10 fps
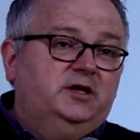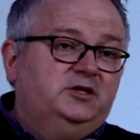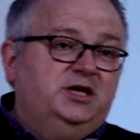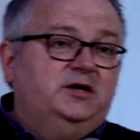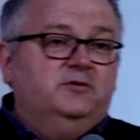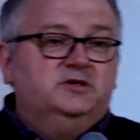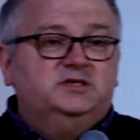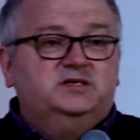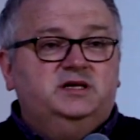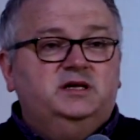at
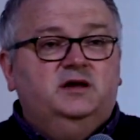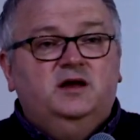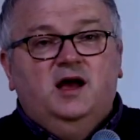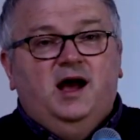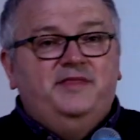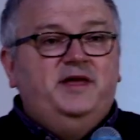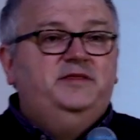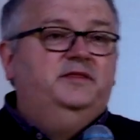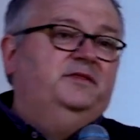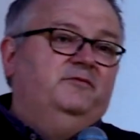generosity. And
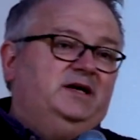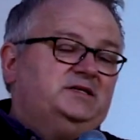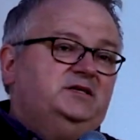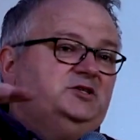then the rest is